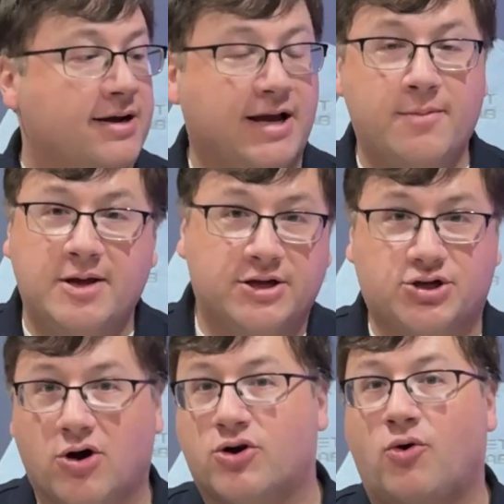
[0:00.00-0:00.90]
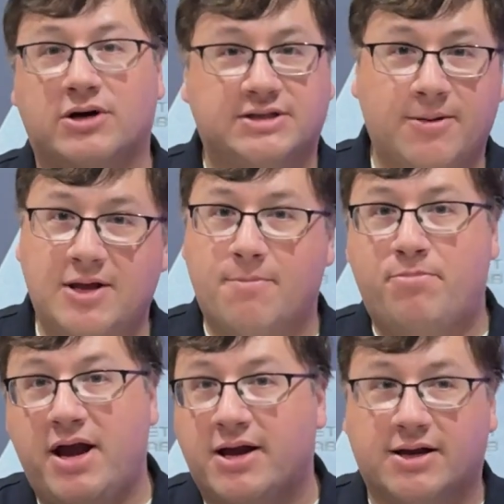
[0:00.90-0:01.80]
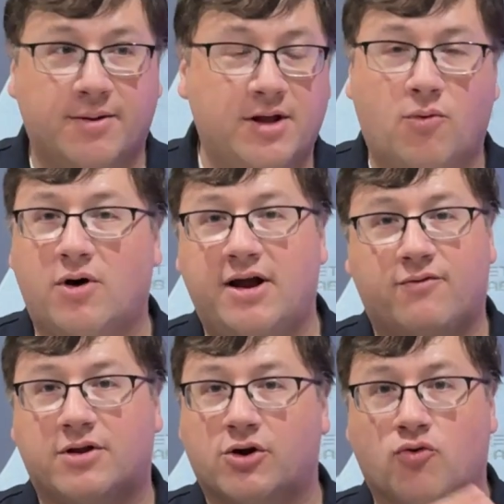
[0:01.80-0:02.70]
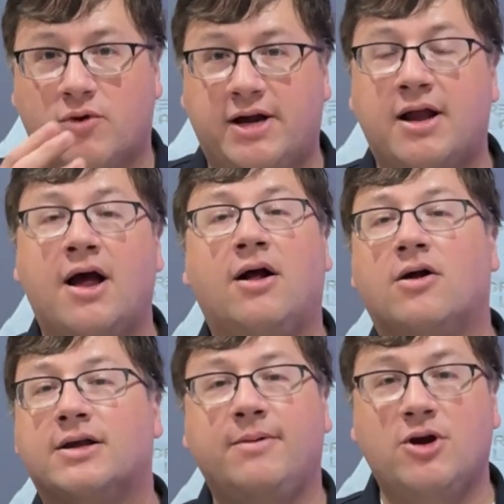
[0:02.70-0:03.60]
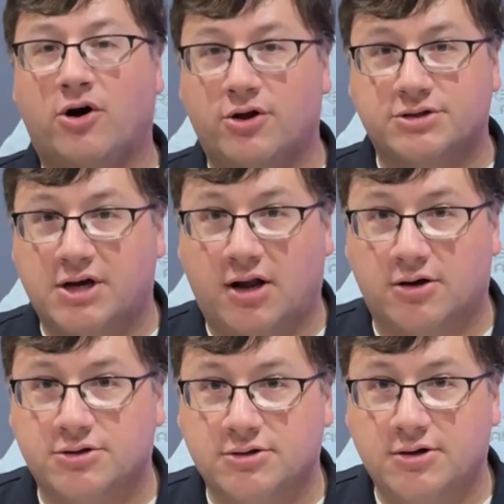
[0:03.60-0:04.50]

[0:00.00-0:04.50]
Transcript: Give me the turquoise, give me the pink, give me the whatever, the green. Give me all those colors.